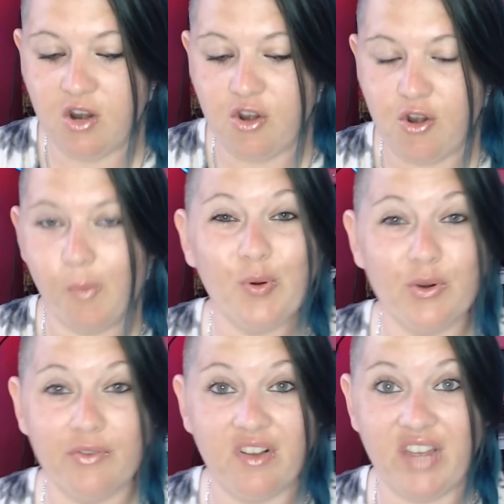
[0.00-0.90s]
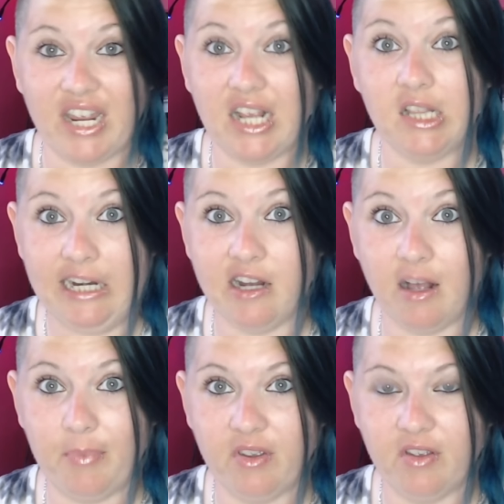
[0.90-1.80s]
no proof of a cleanup
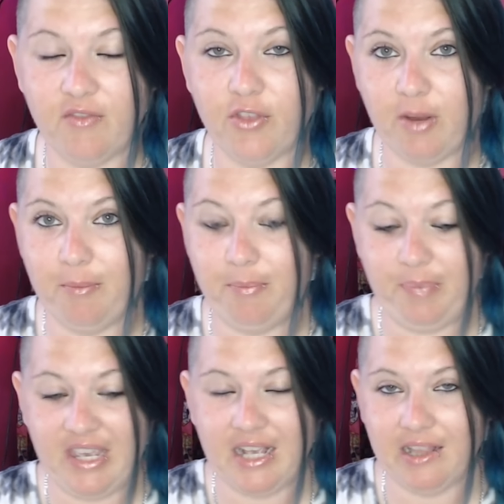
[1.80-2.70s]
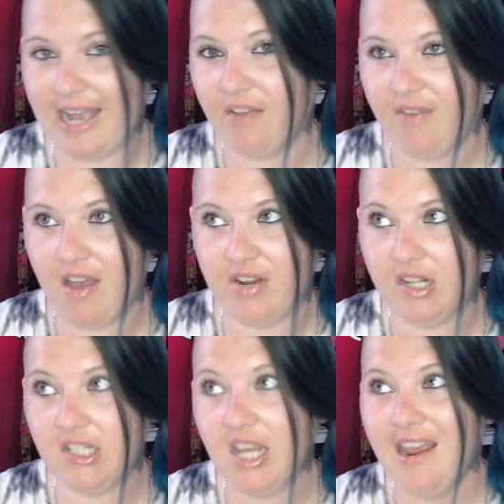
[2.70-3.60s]
for there being lack of evidence.